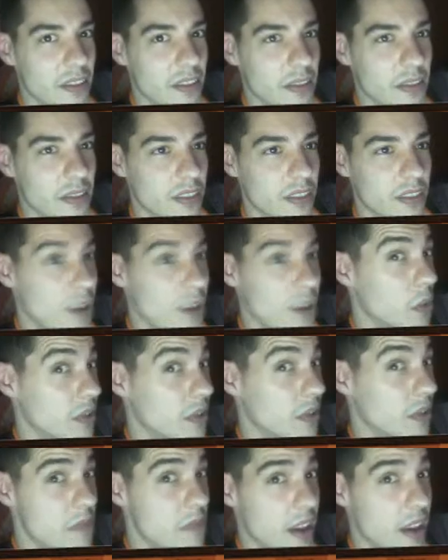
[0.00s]
I wasn't
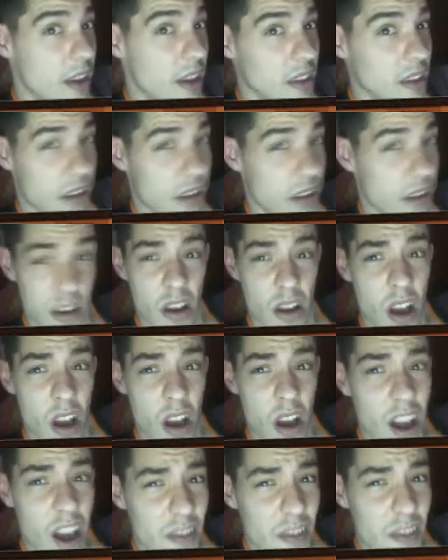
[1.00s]
back then. I've
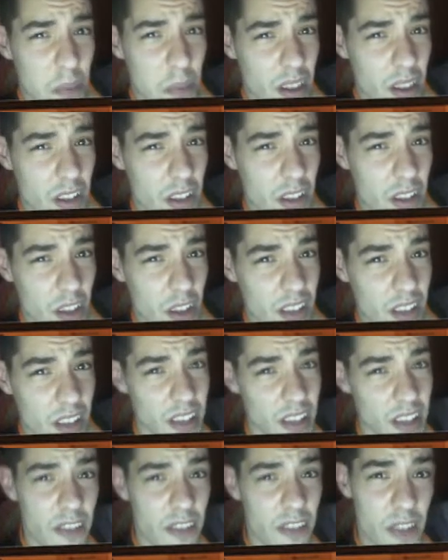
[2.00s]
apologized.
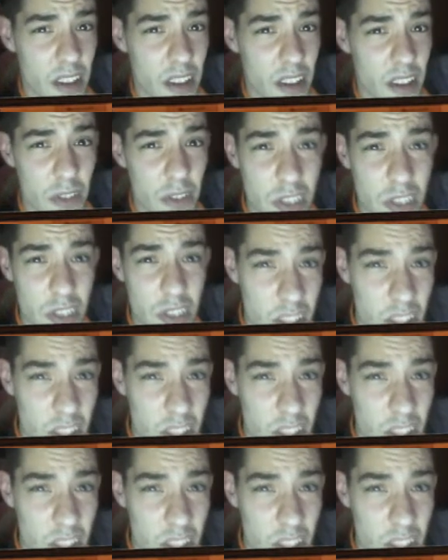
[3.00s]
Fuck, have you seen those